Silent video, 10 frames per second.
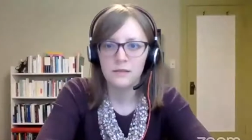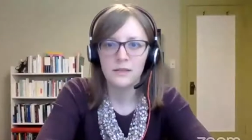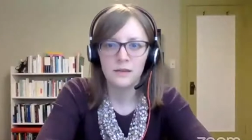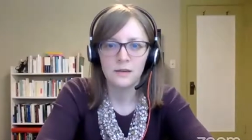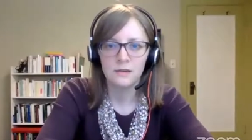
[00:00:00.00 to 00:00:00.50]

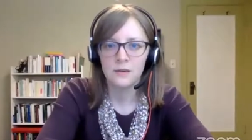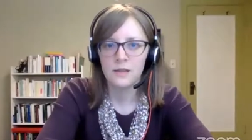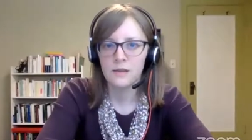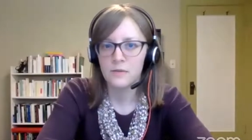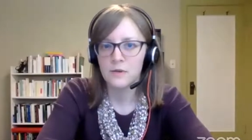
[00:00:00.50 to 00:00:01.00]
Yeah.
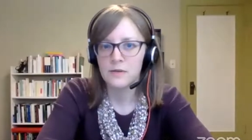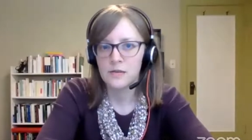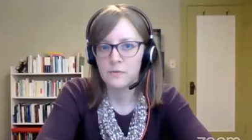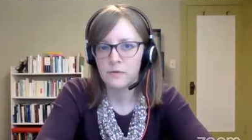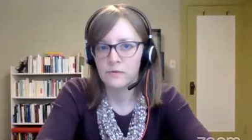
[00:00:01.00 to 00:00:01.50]
I mean,
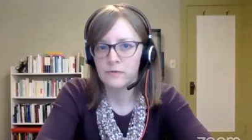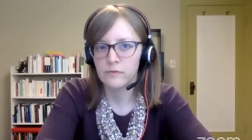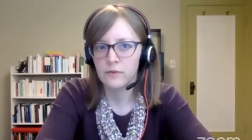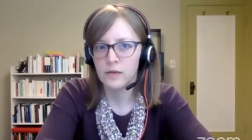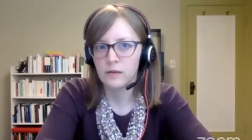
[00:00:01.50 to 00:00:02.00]
some of
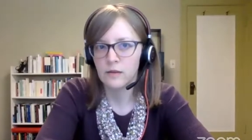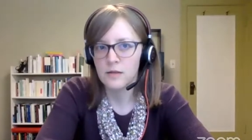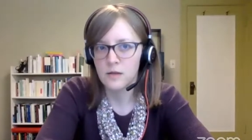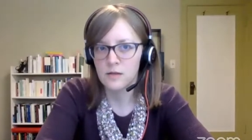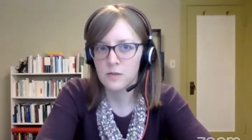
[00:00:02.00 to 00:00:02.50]
in
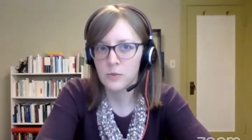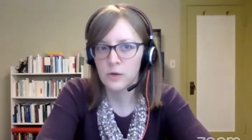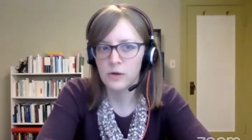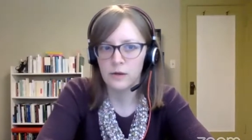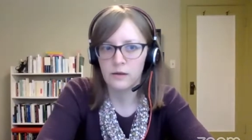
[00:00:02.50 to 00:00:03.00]
Glissant's
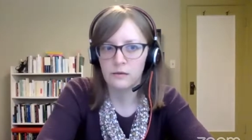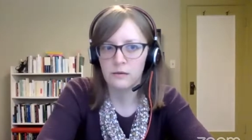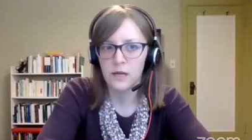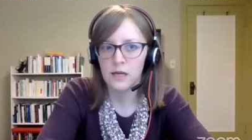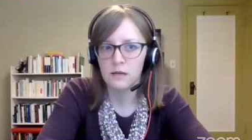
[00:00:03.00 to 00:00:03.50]
work
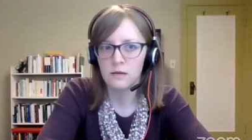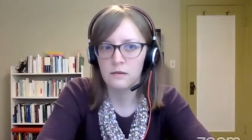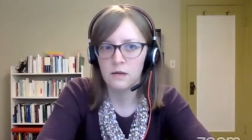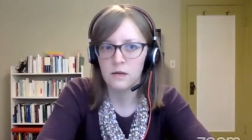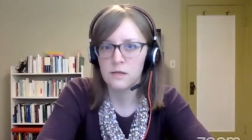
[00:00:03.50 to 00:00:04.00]
and
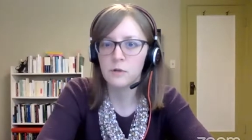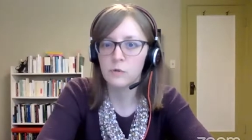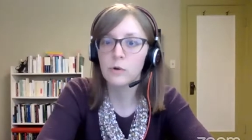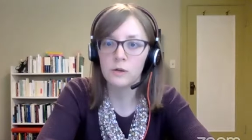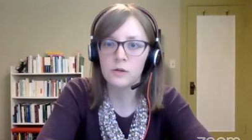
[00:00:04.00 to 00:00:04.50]
in some of the
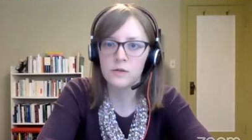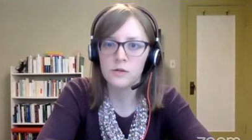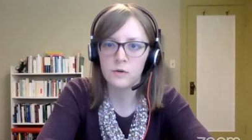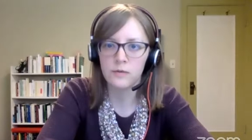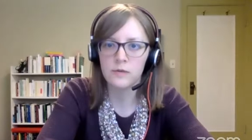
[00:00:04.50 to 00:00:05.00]
Creolists
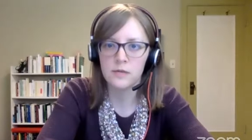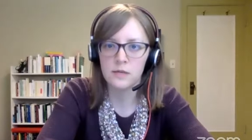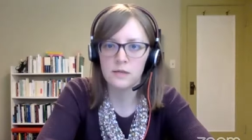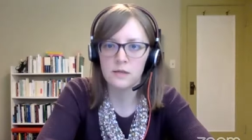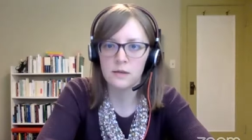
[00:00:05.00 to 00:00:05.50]
too, you get the
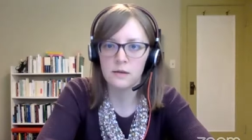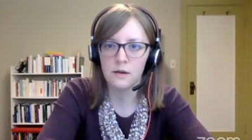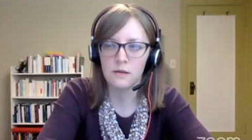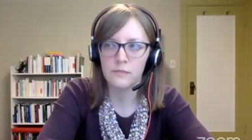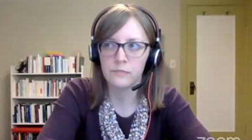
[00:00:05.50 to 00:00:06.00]
sense that
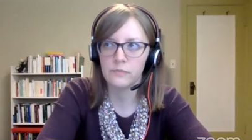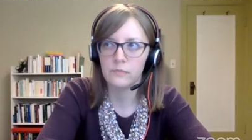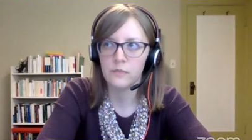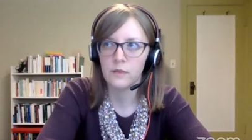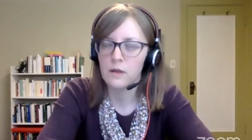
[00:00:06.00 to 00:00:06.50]
I'm
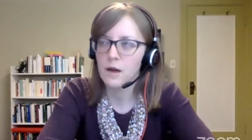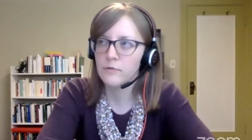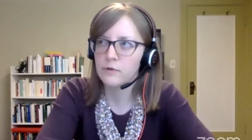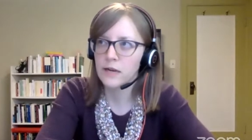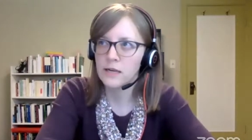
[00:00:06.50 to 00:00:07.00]

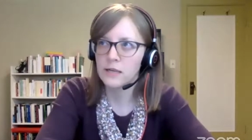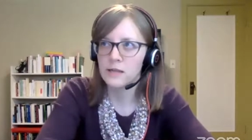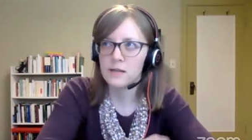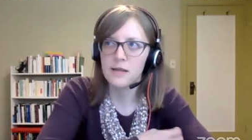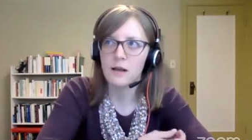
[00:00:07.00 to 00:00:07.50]
forgetting
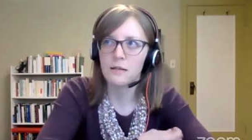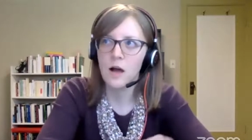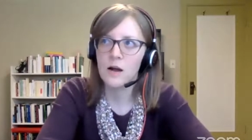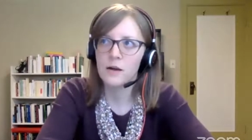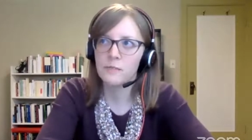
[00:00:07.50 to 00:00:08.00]
the exact
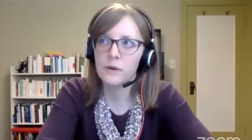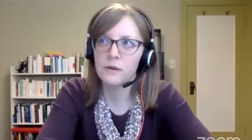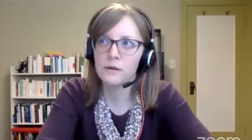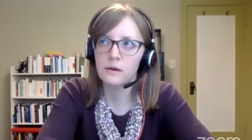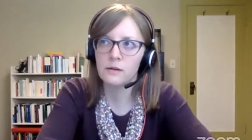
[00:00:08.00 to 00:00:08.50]
line, but